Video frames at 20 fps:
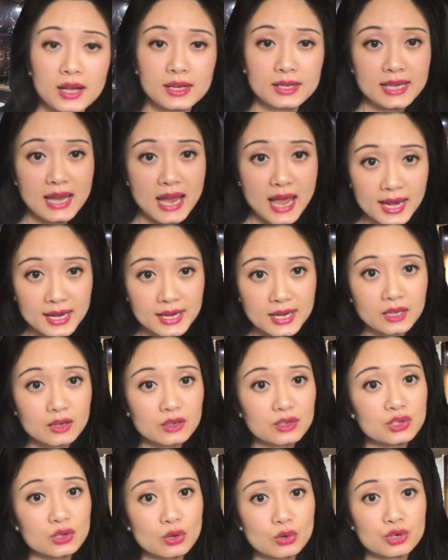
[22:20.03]
attending a
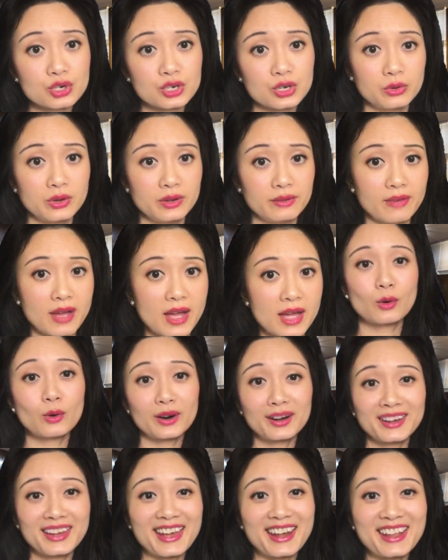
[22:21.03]
social event,
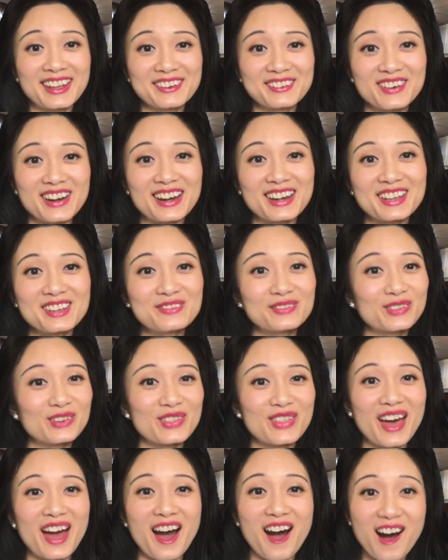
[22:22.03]
or getting ready for
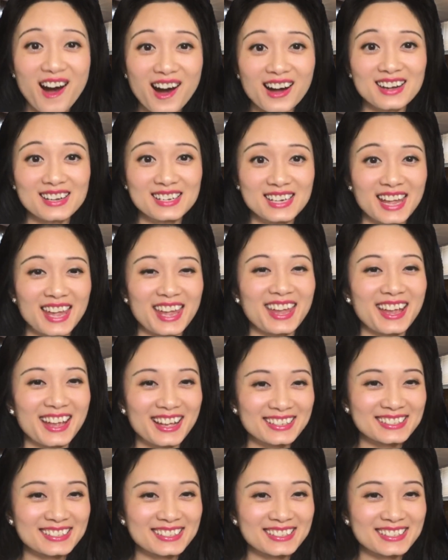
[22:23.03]
that hot date.